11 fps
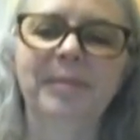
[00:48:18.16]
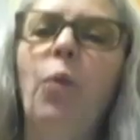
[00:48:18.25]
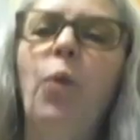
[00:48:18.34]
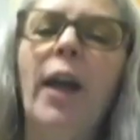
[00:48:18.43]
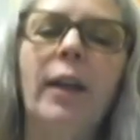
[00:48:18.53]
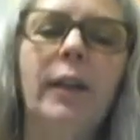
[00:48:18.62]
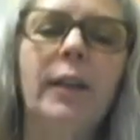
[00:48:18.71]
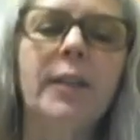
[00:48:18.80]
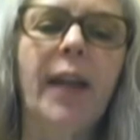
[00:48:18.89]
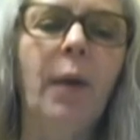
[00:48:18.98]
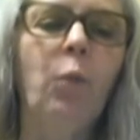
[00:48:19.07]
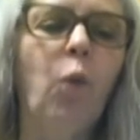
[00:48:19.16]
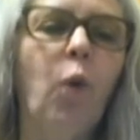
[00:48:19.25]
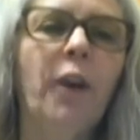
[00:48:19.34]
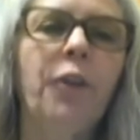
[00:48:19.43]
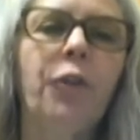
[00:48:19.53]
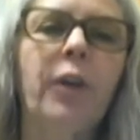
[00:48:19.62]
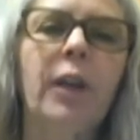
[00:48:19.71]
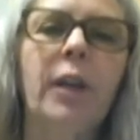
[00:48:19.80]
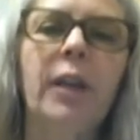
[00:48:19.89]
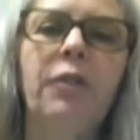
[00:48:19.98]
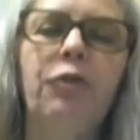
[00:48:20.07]
Wayles, I'm
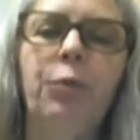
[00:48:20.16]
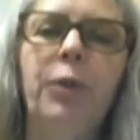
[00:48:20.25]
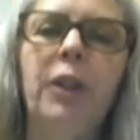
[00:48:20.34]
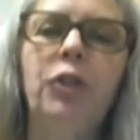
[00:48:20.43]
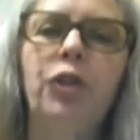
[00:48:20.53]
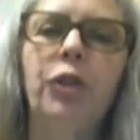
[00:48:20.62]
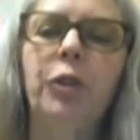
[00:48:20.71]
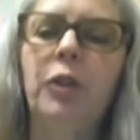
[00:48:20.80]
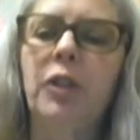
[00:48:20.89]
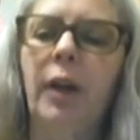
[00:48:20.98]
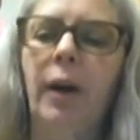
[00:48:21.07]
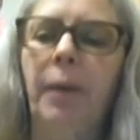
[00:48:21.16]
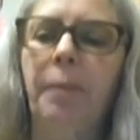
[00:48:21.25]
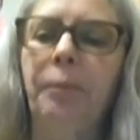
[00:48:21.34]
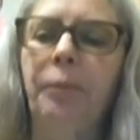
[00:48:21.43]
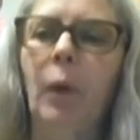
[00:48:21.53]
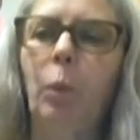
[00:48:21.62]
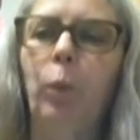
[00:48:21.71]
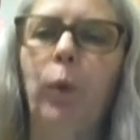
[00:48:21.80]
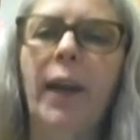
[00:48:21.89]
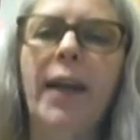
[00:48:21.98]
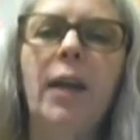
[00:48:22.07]
wondering if we should
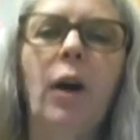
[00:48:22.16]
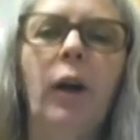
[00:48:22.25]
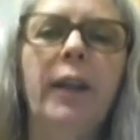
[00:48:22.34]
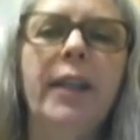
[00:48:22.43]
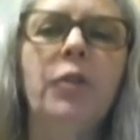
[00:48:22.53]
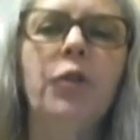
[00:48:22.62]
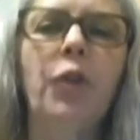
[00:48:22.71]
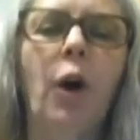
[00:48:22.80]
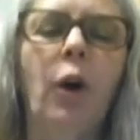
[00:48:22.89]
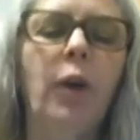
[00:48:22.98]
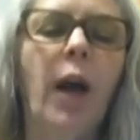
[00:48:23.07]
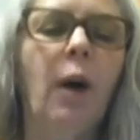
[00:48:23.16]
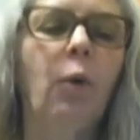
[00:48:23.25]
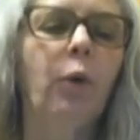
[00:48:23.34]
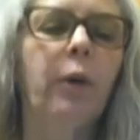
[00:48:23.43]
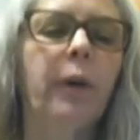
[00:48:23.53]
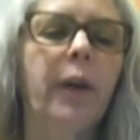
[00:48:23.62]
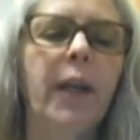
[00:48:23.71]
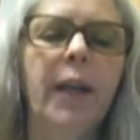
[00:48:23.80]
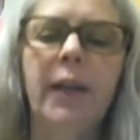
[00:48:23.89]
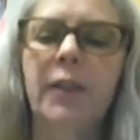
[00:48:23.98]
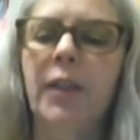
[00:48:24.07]
play Colleen's song now, or
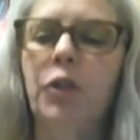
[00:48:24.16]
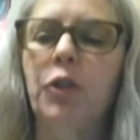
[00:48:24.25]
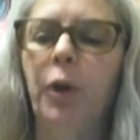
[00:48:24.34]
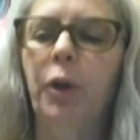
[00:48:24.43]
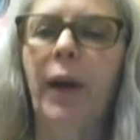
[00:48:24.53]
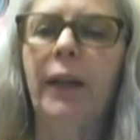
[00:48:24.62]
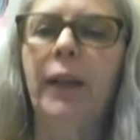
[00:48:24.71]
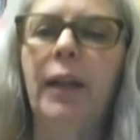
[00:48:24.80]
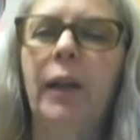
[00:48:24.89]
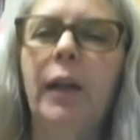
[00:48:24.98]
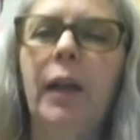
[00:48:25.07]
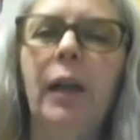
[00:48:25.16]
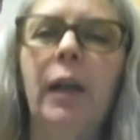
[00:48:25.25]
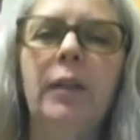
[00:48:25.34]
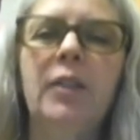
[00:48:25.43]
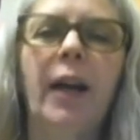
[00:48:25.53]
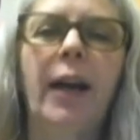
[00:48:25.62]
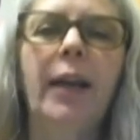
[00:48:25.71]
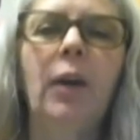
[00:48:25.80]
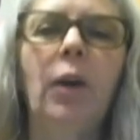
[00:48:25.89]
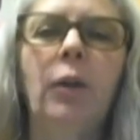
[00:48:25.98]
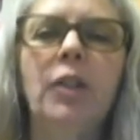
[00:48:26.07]
since we're running a little
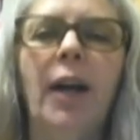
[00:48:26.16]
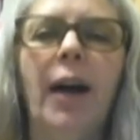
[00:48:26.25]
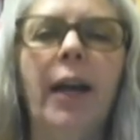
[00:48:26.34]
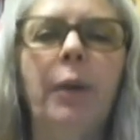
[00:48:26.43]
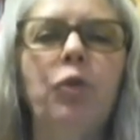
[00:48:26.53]
tight on time.